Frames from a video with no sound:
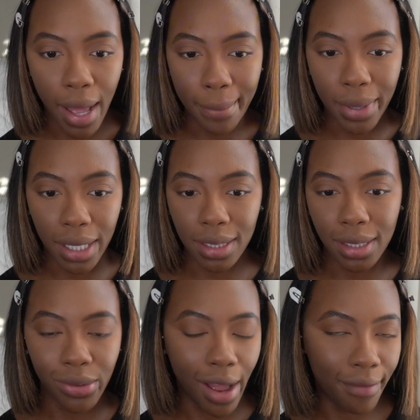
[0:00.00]
but
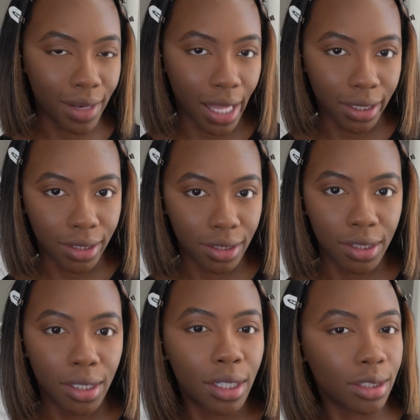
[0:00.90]
still have like
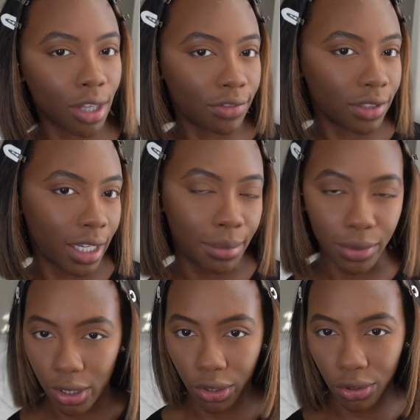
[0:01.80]
a soft glam
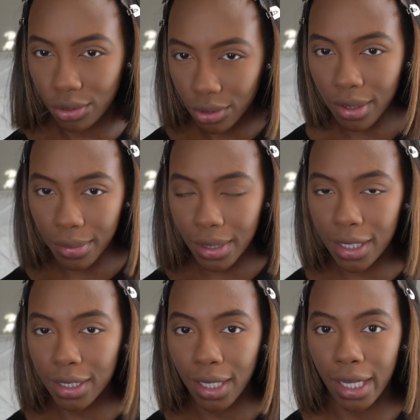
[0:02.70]
look. You know what I
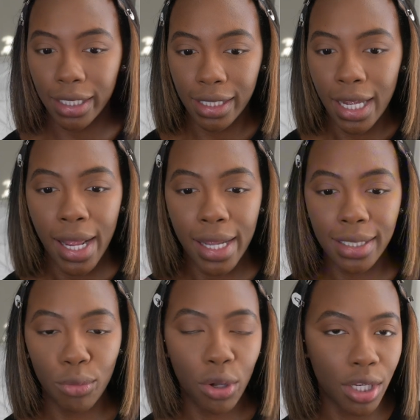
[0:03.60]
mean? Like, it's
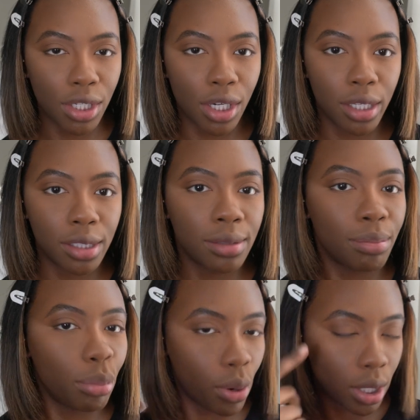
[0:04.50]
more than
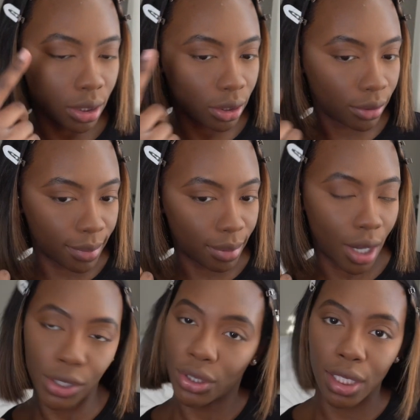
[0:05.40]
just putting a little bit of
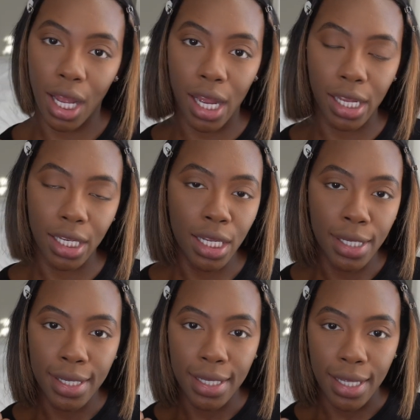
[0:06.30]
bronzer in the
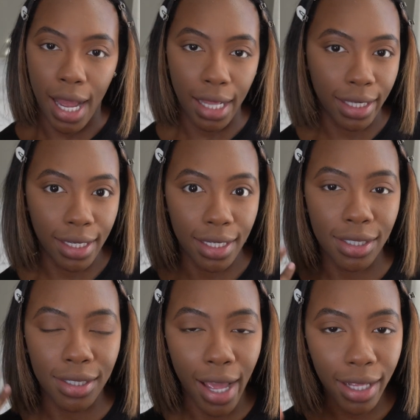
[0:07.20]
eyelid. It
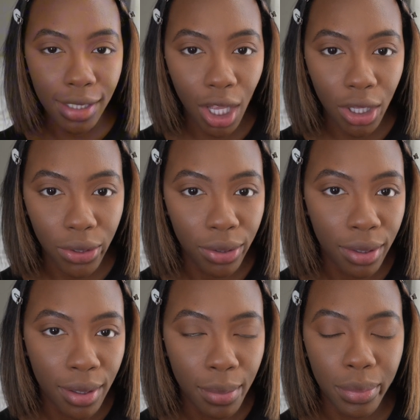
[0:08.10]
adds color,
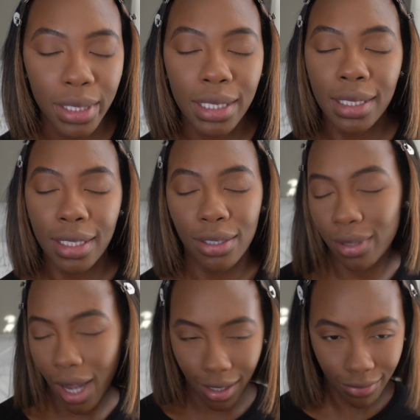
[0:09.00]
but it's still
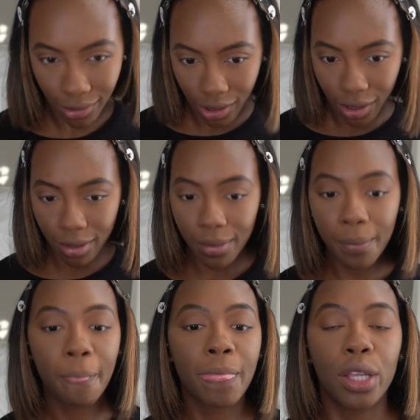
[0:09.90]
kind of a look.
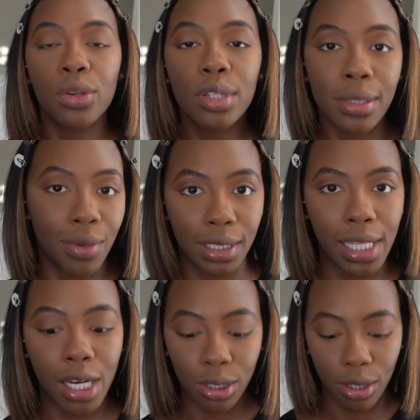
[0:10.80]
You'll see once
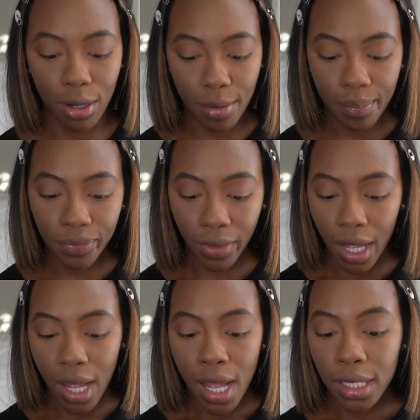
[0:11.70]
lashes are on.
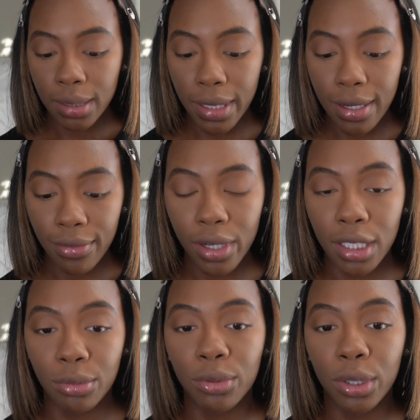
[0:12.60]
Speaking of which,
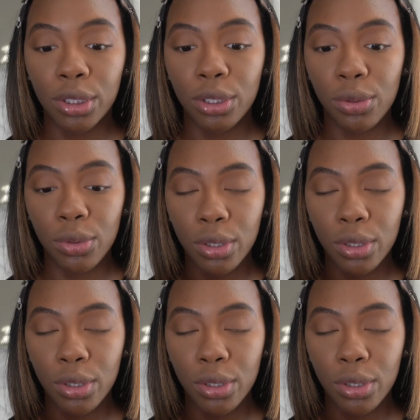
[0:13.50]
I'm going to use